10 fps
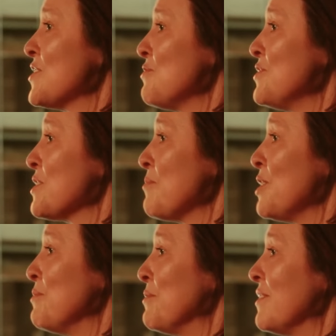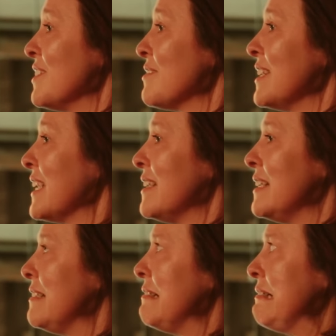there's always a moment where I think,
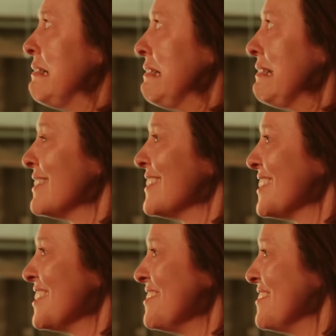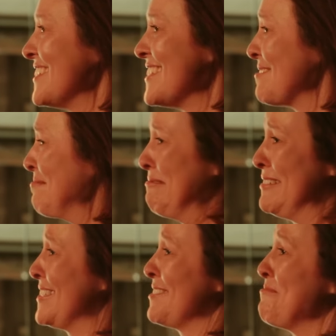oh, you know,
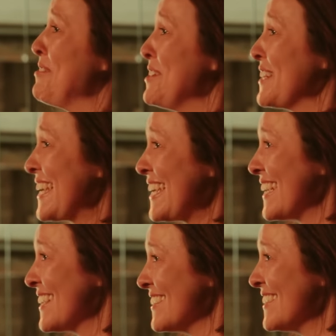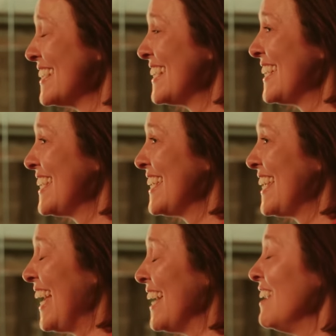this isn't working.
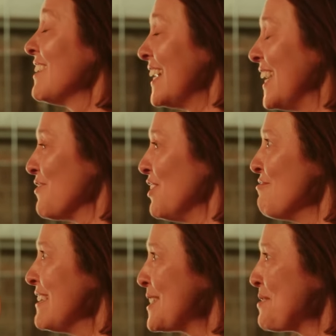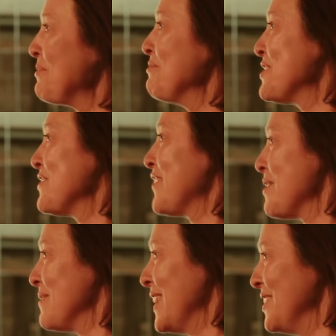And luckily, I've got a really supportive
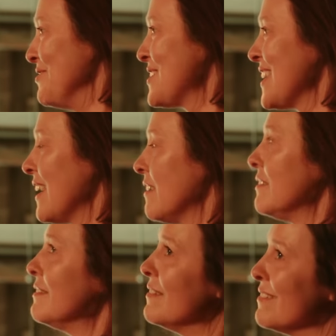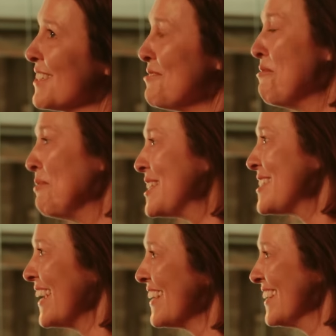family who say, oh, you always
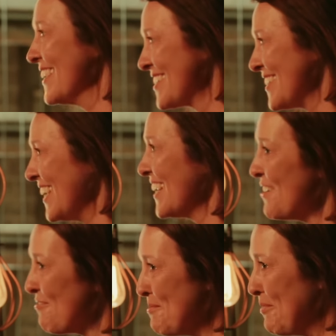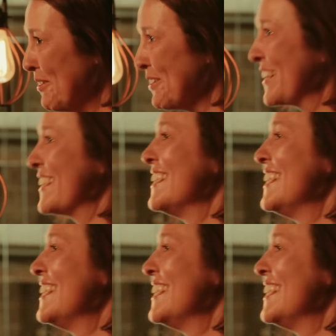say this in every book.